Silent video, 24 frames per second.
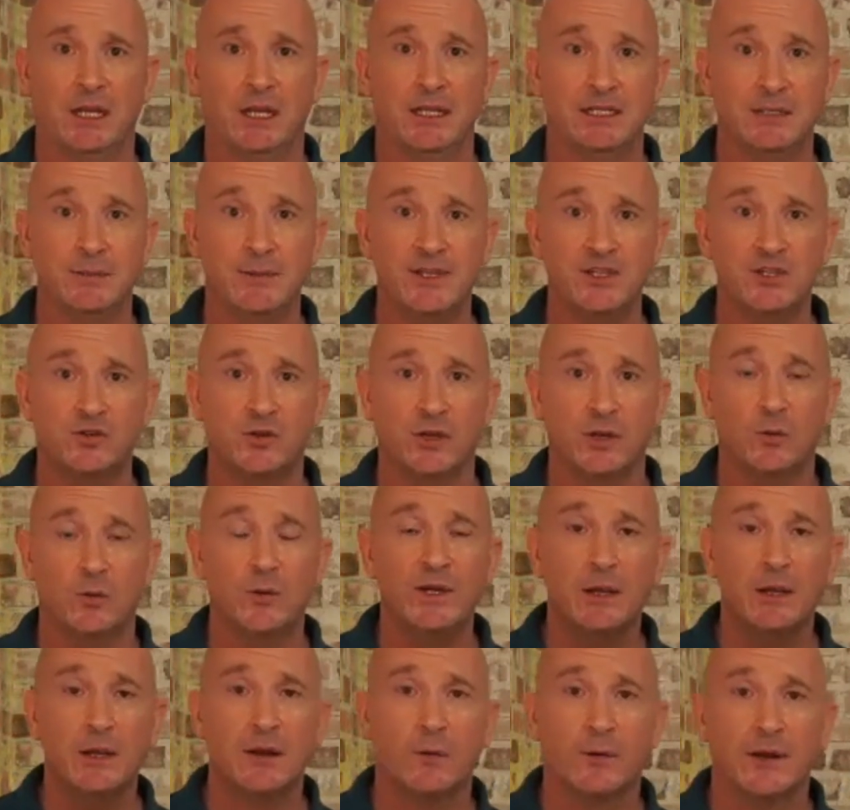It's a mystery. We
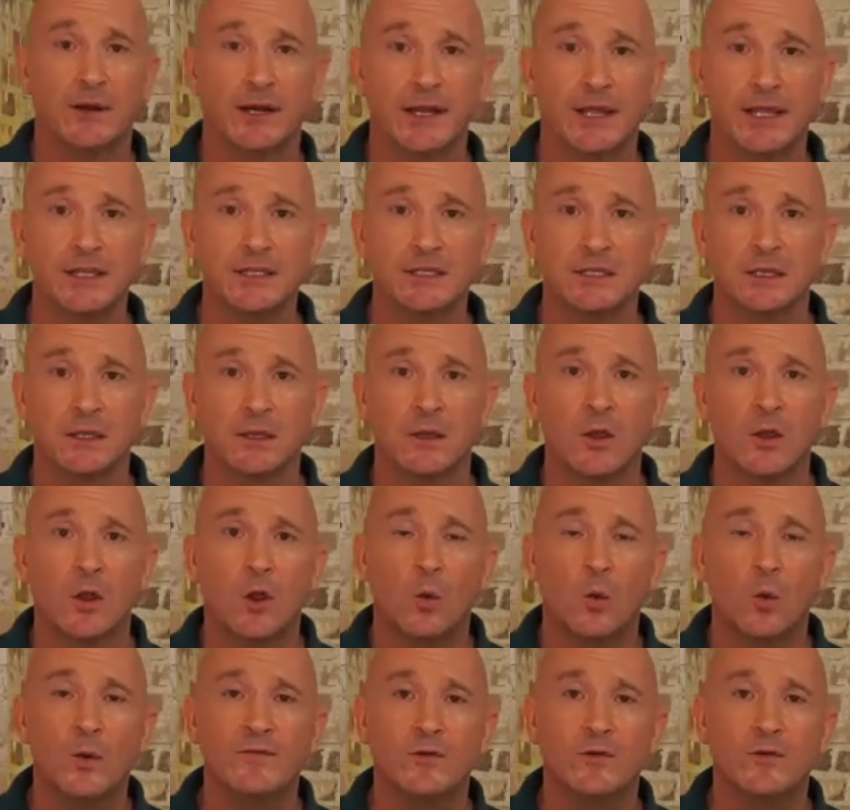don't know what it is.
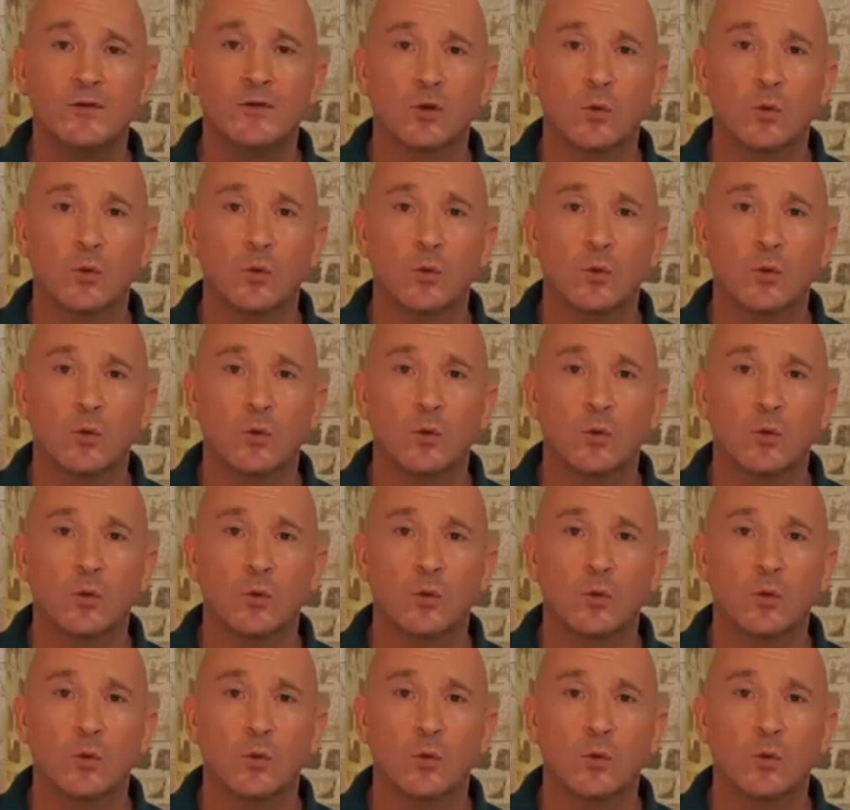We've got to